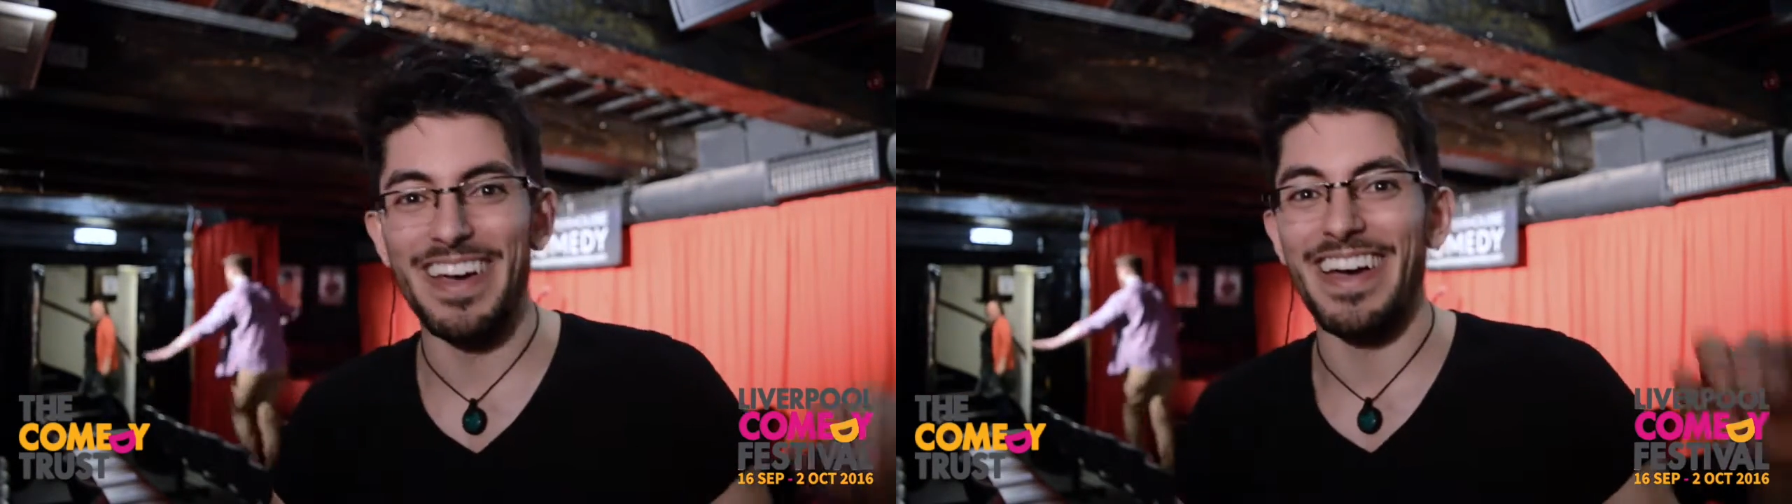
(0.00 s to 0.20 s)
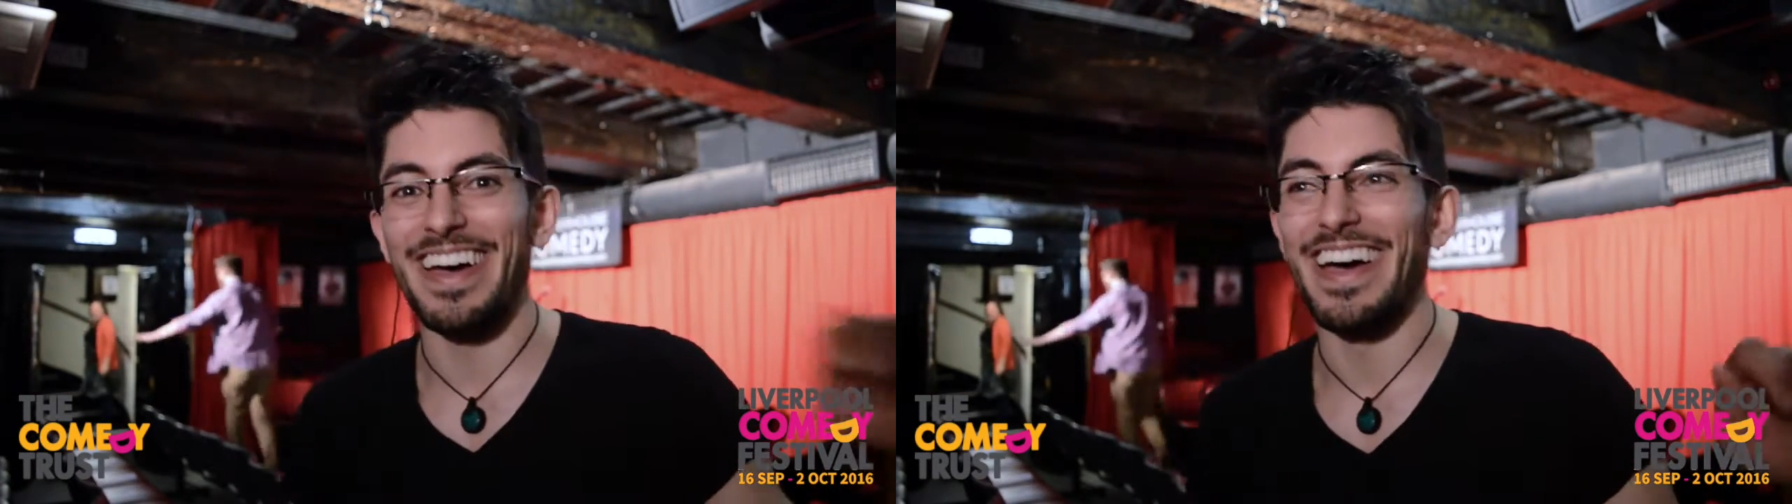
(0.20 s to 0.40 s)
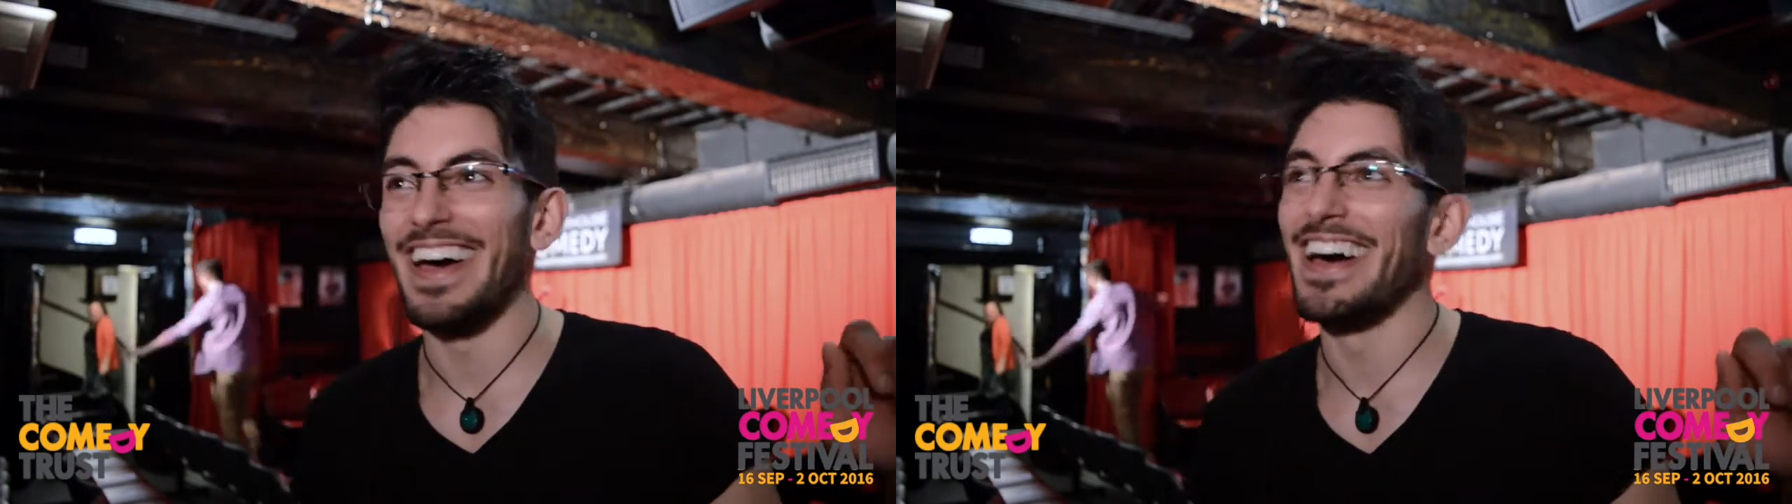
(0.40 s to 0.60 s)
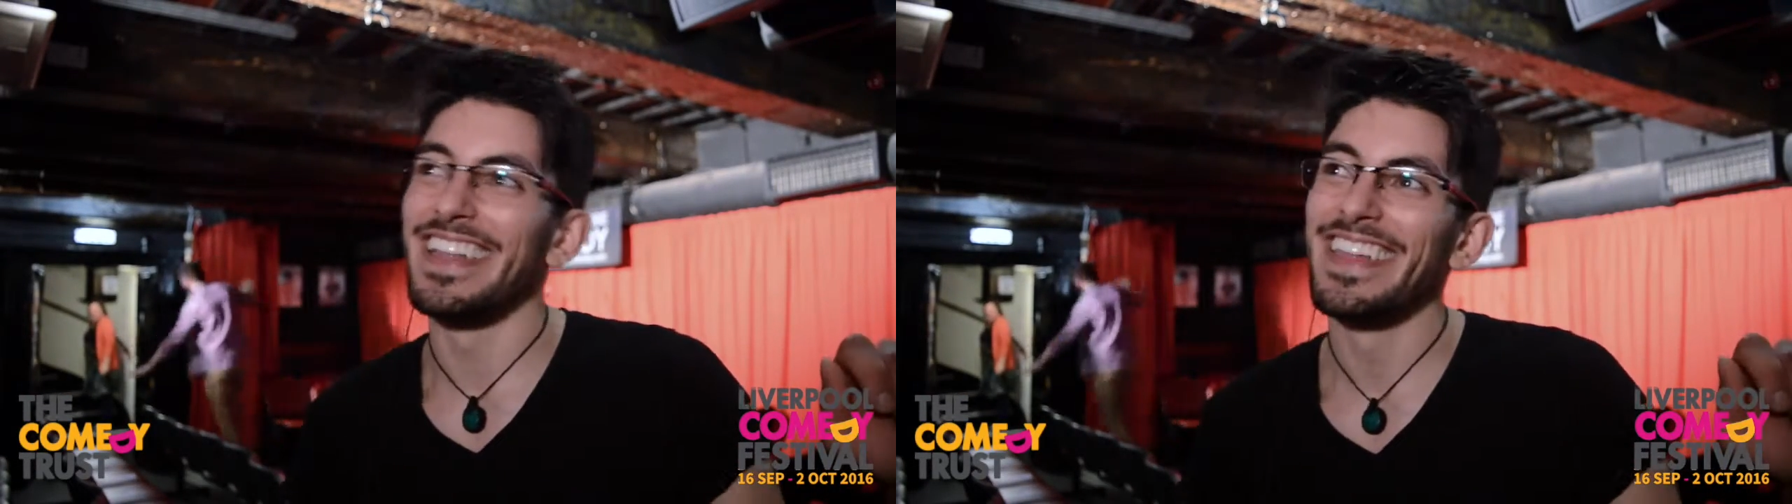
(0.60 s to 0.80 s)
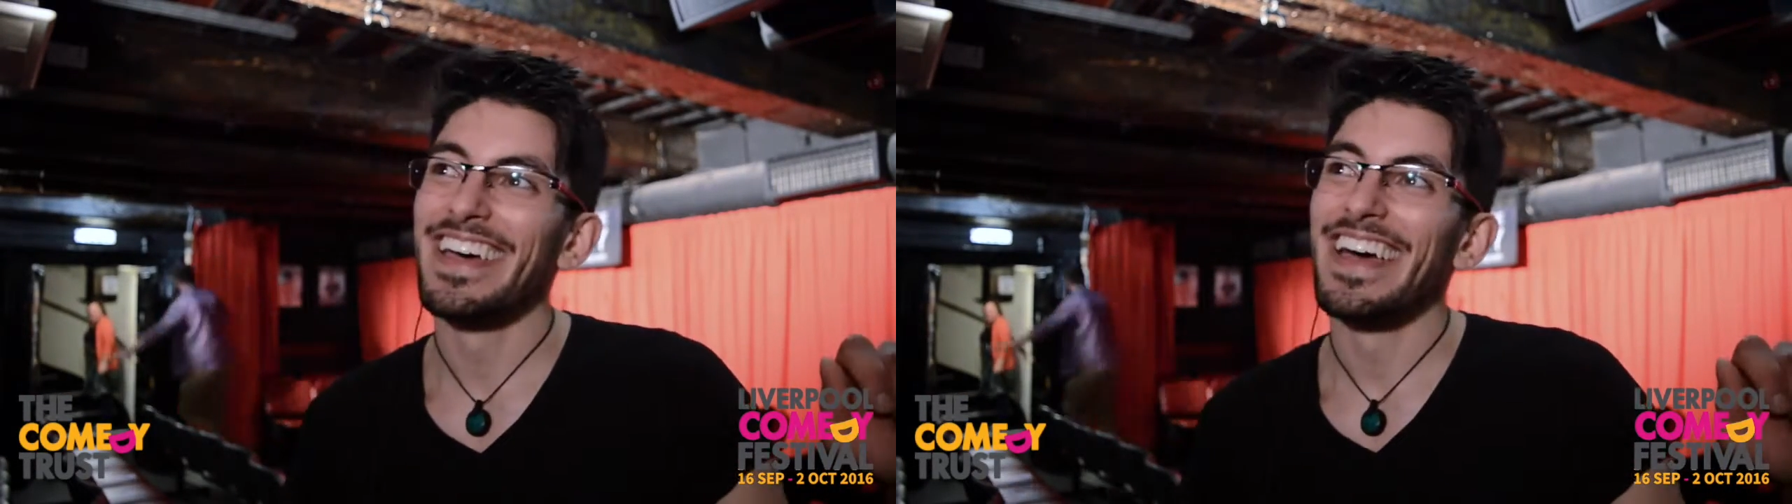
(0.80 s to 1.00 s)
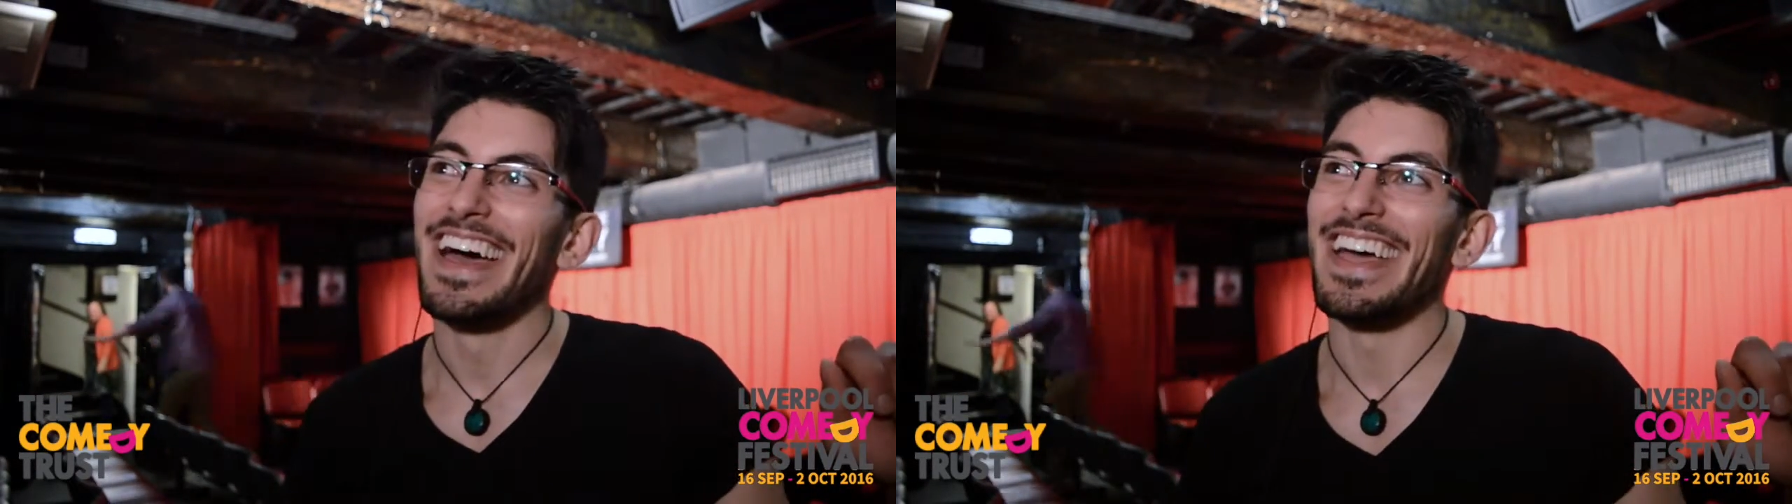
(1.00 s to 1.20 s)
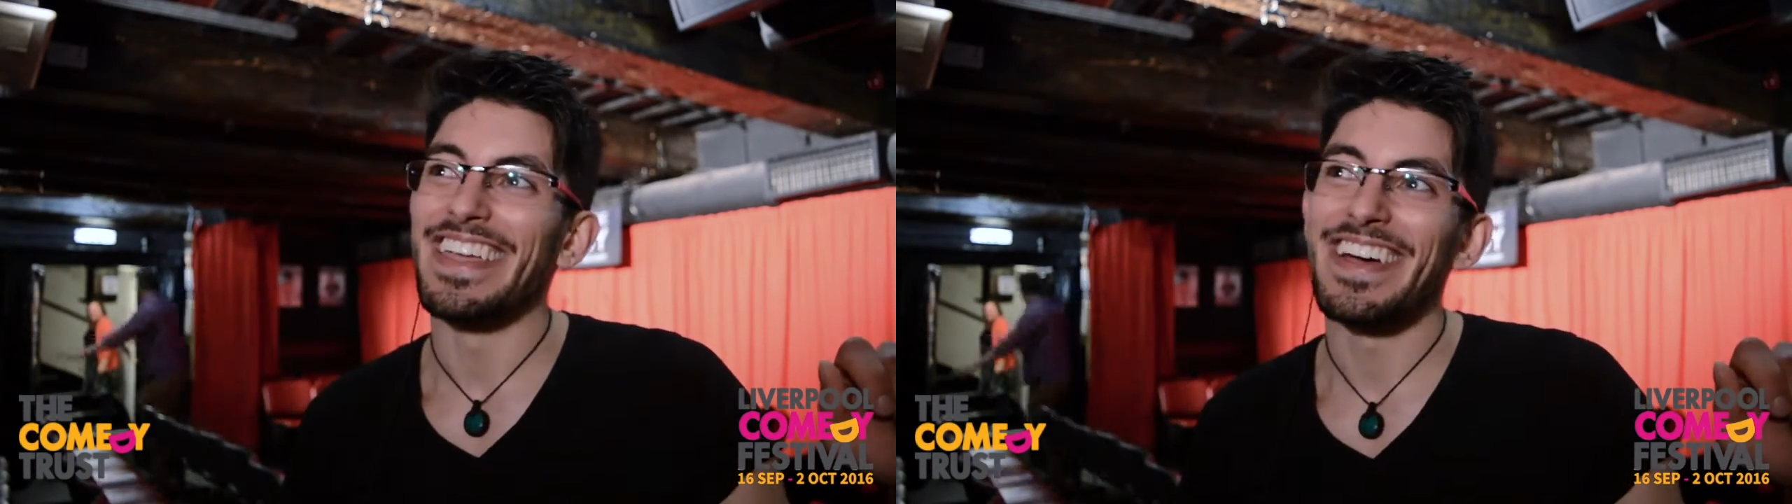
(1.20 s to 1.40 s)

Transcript: and